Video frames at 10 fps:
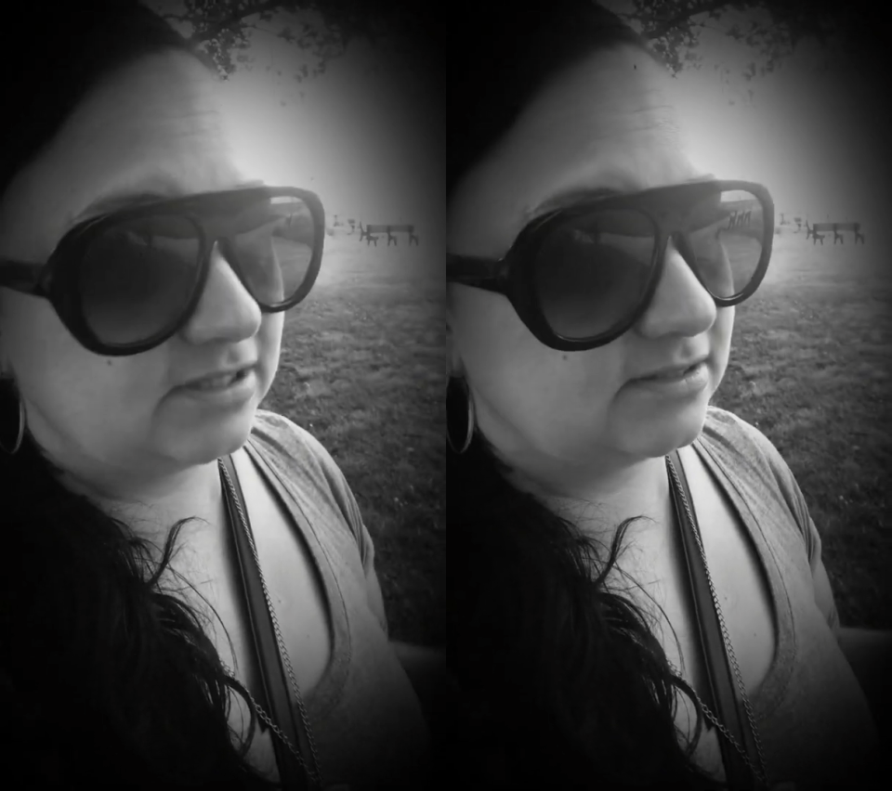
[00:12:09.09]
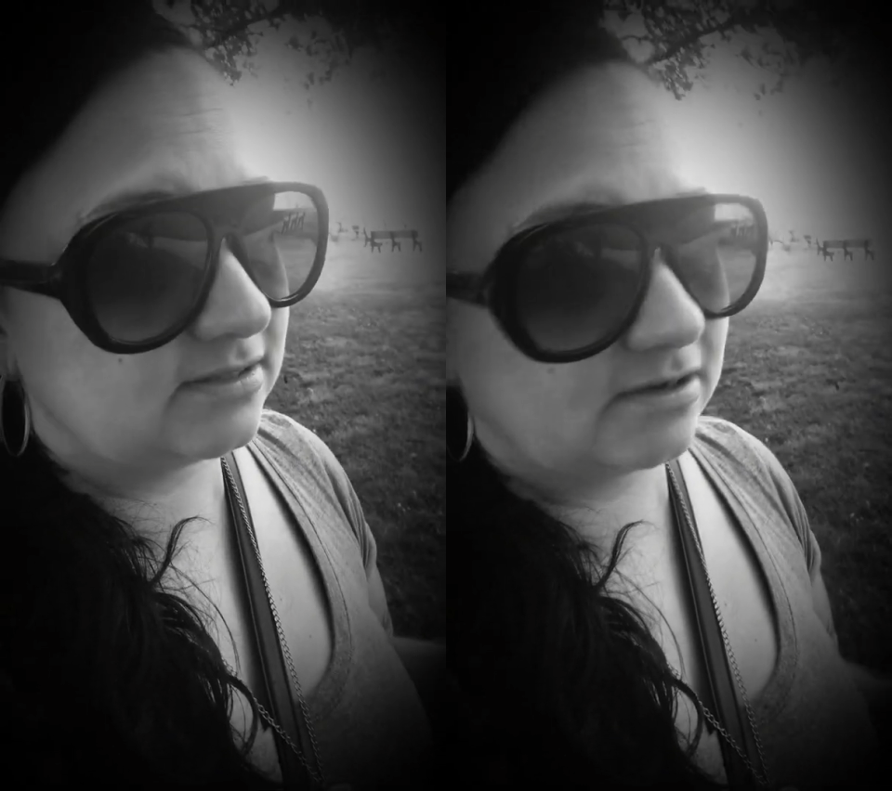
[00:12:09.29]

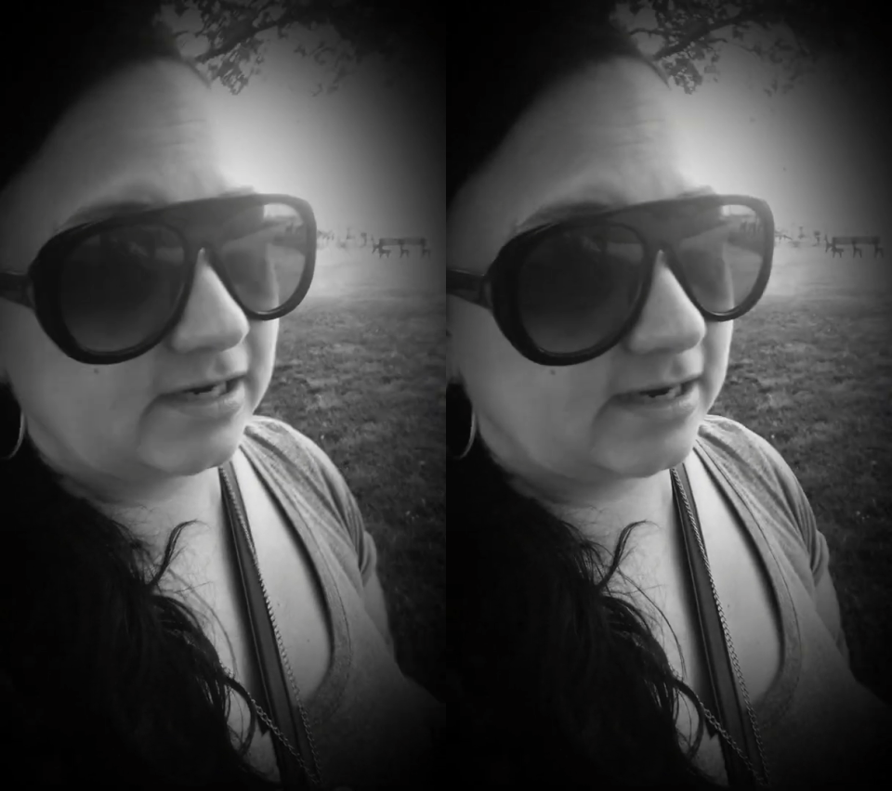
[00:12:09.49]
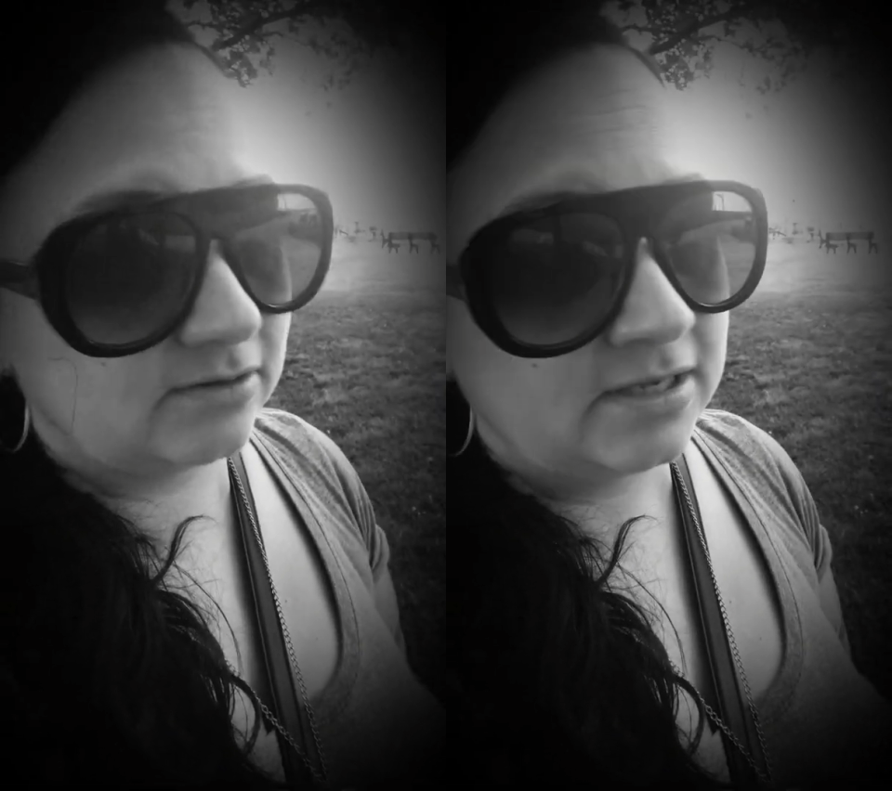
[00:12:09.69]
They suck
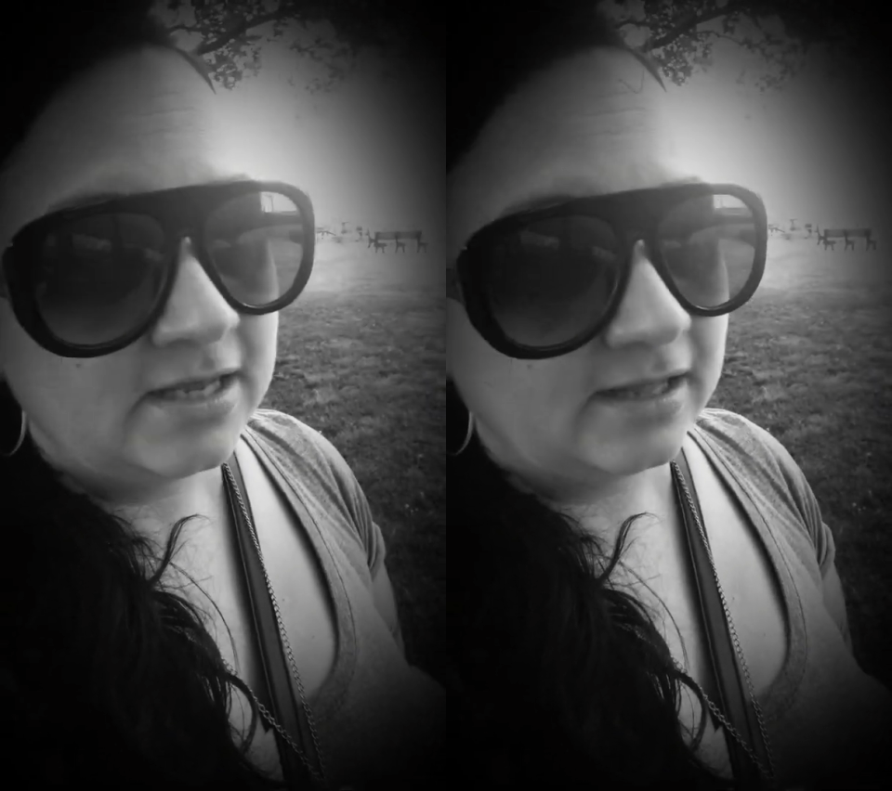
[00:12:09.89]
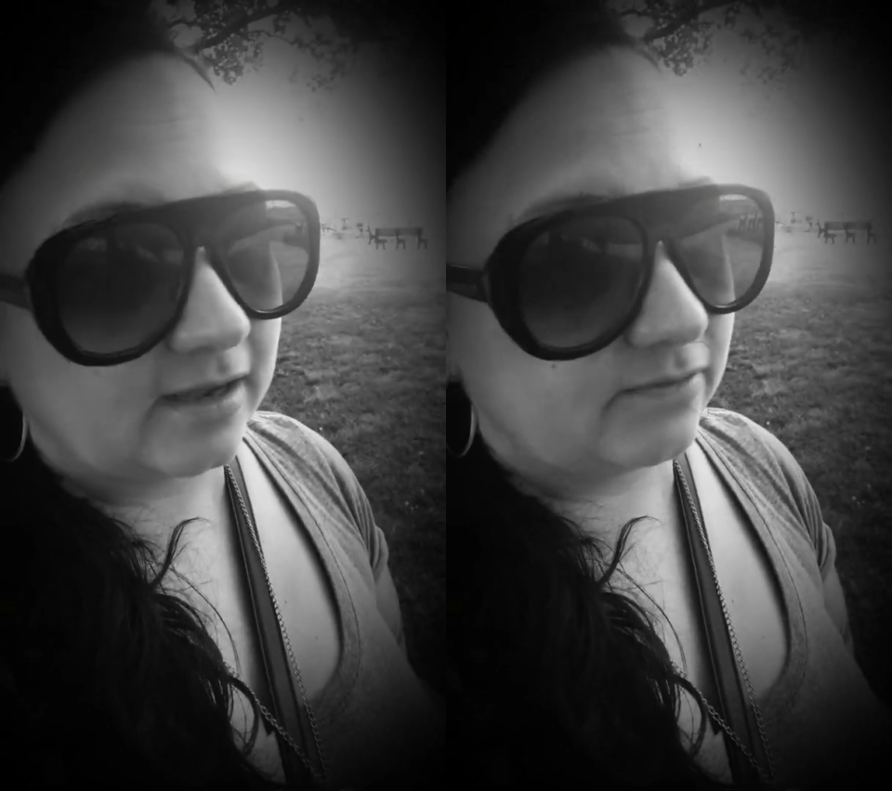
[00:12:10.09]
it out
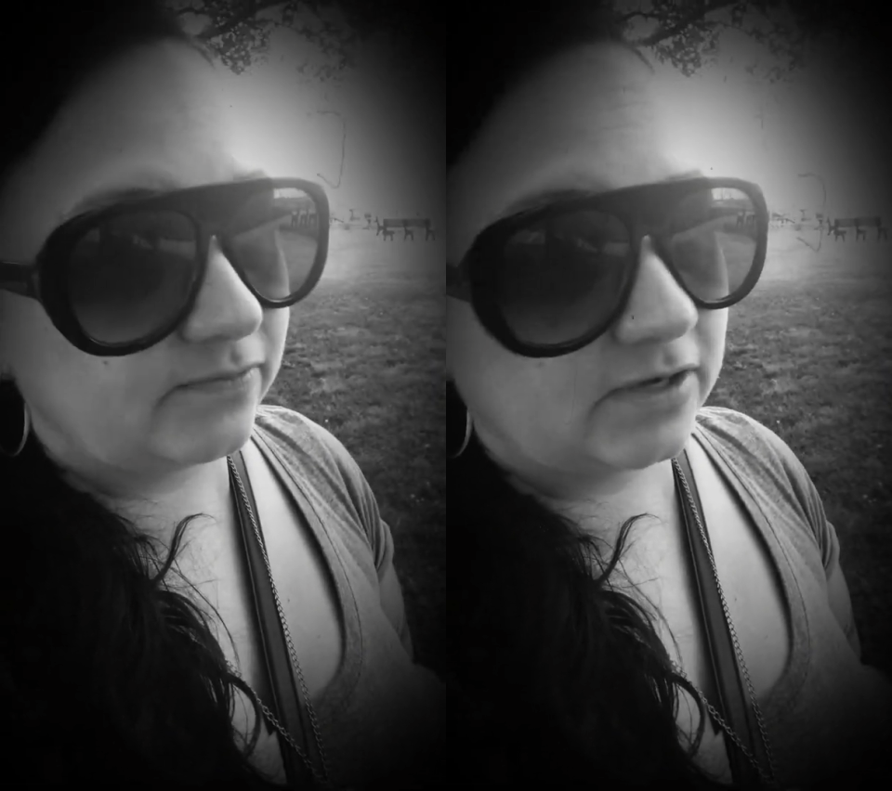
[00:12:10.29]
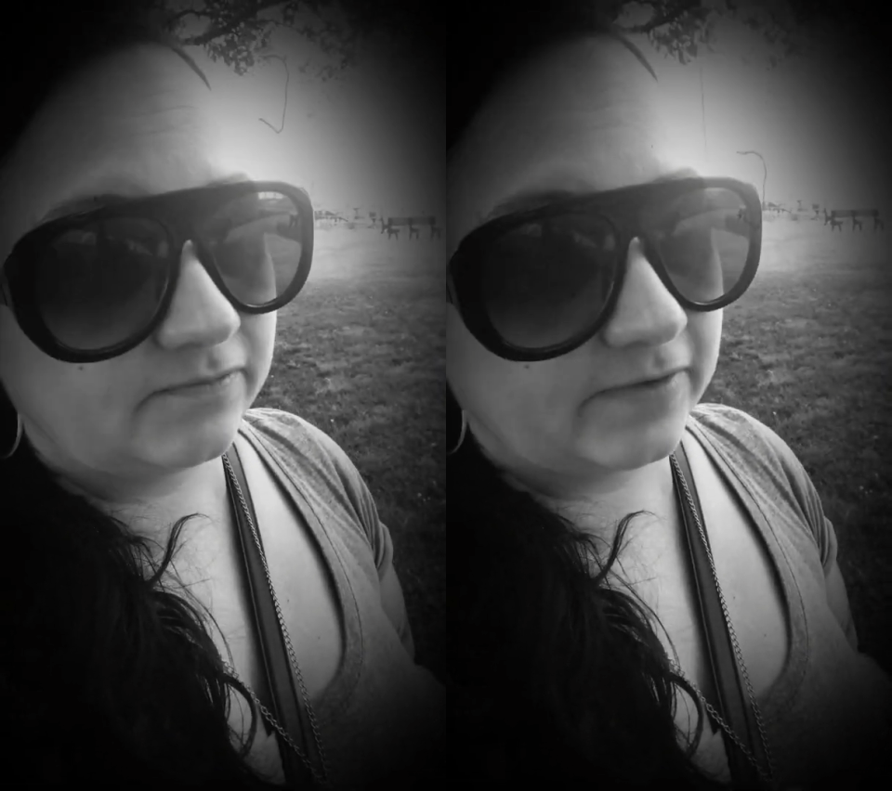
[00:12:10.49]
like a
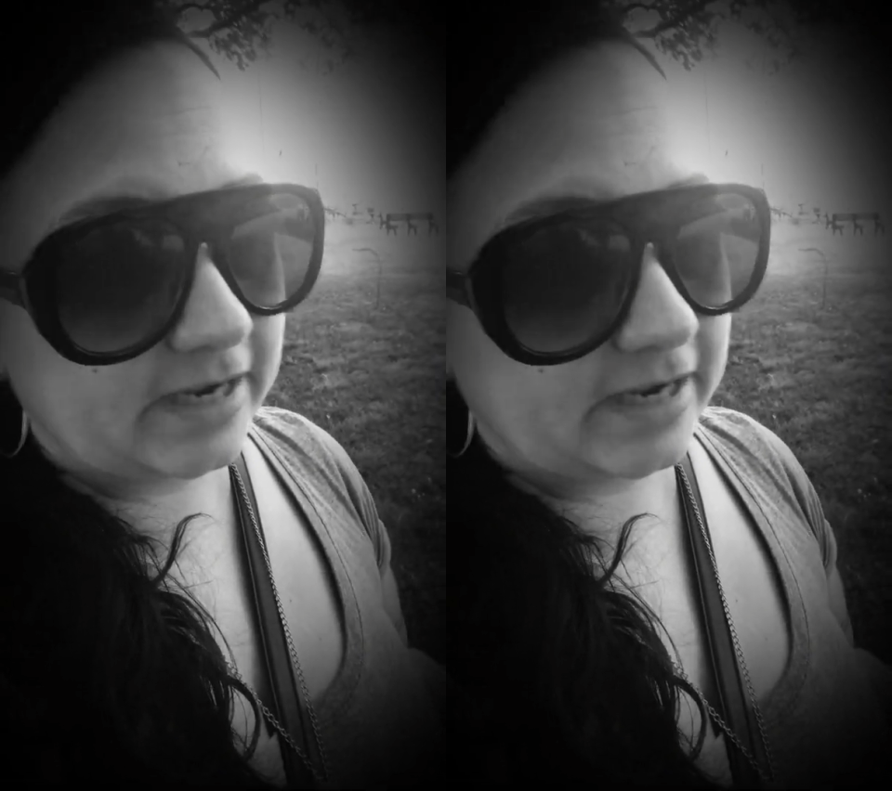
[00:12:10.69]
fucking